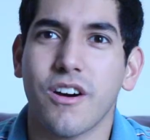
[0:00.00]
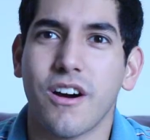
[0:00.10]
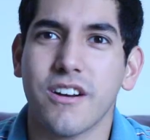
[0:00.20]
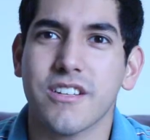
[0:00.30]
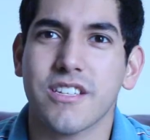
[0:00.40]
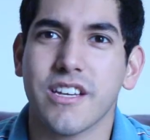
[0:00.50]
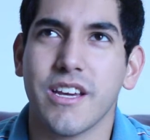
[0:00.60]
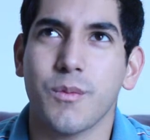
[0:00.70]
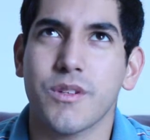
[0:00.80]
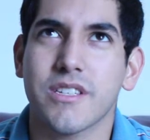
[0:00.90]

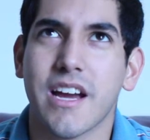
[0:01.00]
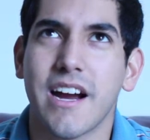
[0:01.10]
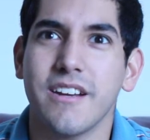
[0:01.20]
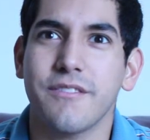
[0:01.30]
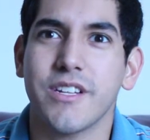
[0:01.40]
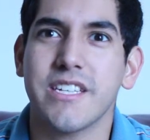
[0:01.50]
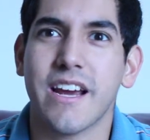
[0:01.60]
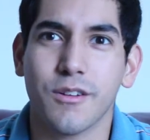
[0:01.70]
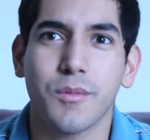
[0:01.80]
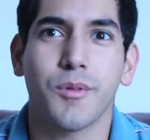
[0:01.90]
Honestly, it was kind of a
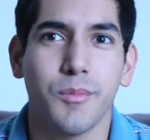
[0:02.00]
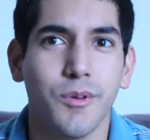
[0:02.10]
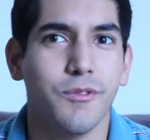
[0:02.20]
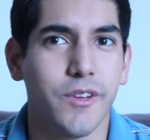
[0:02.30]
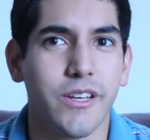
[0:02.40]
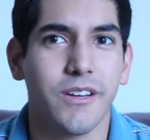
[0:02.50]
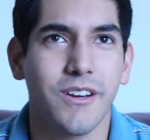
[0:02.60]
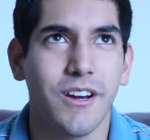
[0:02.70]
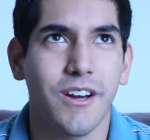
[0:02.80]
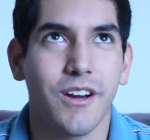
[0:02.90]
terrible movie,
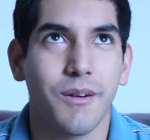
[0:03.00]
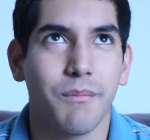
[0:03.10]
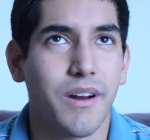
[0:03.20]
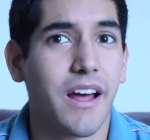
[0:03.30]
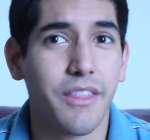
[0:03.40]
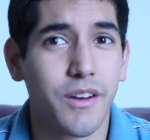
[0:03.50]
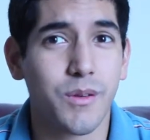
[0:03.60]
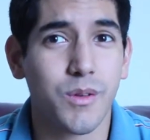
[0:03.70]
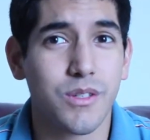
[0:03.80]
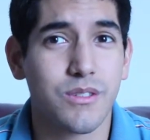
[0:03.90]
but I thought
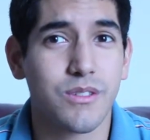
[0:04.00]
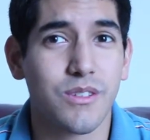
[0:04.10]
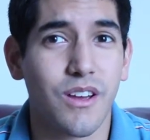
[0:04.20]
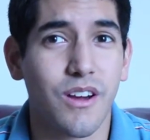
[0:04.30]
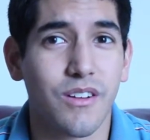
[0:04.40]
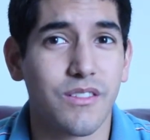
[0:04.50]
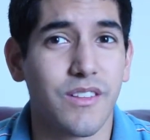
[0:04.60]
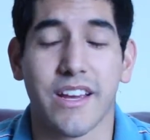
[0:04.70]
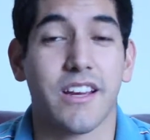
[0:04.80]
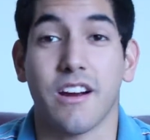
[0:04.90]
it was
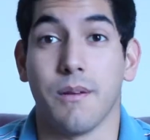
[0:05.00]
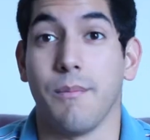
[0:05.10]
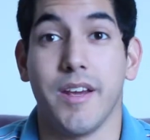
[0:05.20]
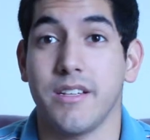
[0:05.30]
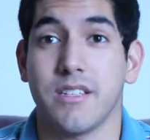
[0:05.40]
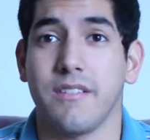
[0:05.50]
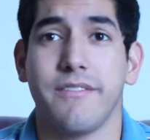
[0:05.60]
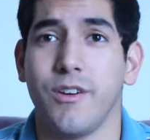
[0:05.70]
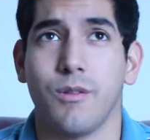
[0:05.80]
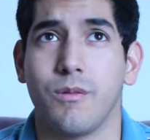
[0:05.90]
like an amazing
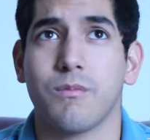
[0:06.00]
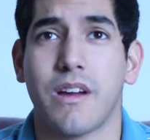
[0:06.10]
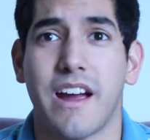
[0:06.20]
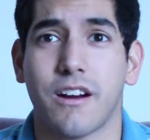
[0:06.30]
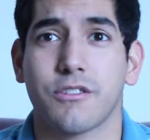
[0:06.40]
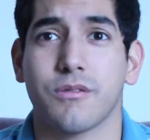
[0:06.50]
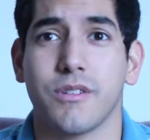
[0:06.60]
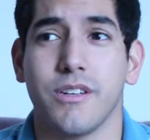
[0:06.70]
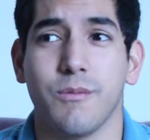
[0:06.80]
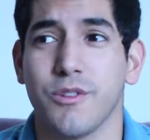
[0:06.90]
film,
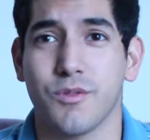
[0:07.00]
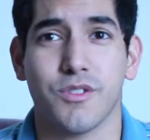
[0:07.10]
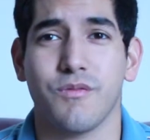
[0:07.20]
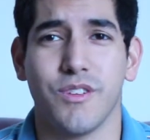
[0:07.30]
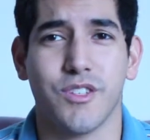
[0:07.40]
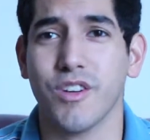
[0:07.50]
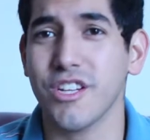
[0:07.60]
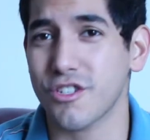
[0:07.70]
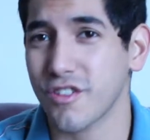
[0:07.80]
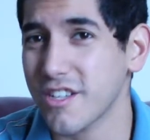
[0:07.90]
actually, it's
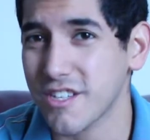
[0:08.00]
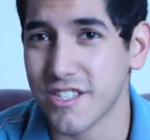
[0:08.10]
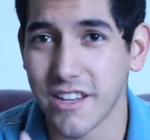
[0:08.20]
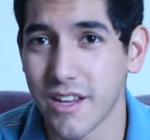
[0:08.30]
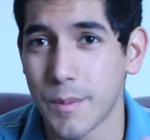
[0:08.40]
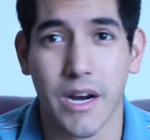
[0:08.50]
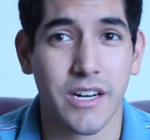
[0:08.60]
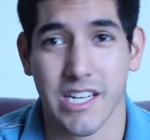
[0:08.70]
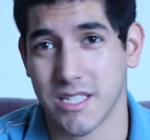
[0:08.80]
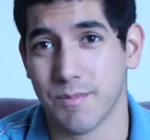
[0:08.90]
really strange to say that, but I'm
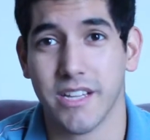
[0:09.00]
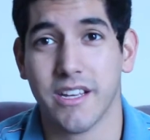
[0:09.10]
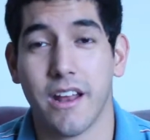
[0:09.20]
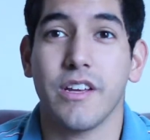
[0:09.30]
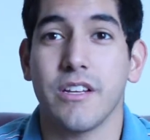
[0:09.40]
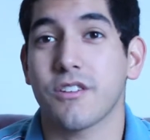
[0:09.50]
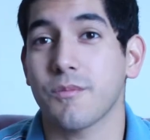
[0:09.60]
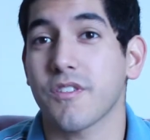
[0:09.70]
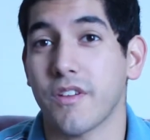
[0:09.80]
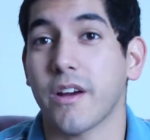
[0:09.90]
gonna explain that in
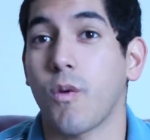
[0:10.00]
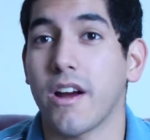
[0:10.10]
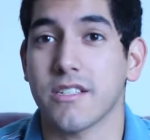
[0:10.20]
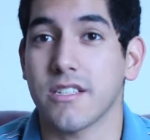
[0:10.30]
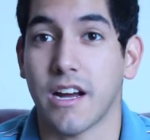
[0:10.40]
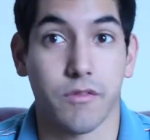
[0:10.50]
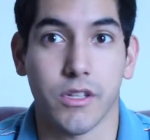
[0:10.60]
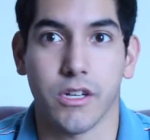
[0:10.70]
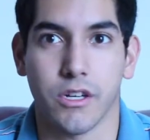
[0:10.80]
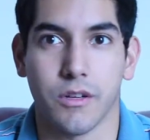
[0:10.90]
terms of like why it's not
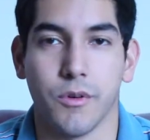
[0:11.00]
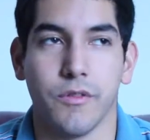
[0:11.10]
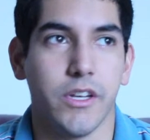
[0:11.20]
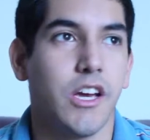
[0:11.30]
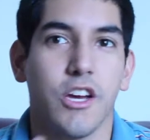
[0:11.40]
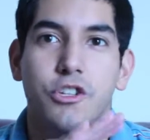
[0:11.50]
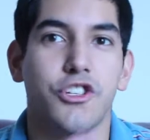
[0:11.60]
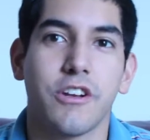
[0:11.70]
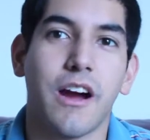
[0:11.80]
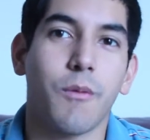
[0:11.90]
really a good movie. You
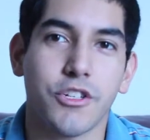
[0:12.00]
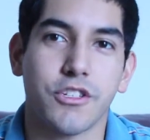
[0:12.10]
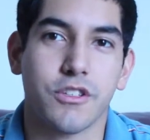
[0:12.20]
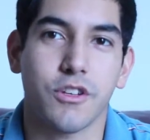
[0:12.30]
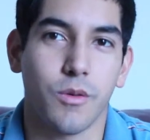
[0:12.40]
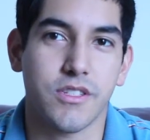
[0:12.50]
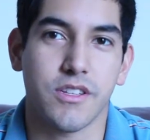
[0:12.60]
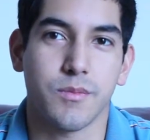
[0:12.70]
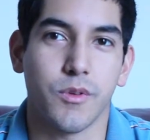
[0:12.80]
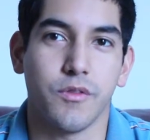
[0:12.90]
should not go
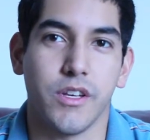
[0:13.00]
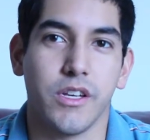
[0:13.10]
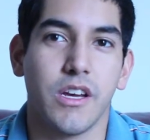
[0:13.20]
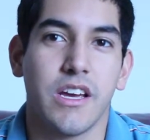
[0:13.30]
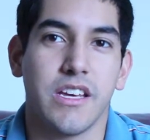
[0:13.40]
into this movie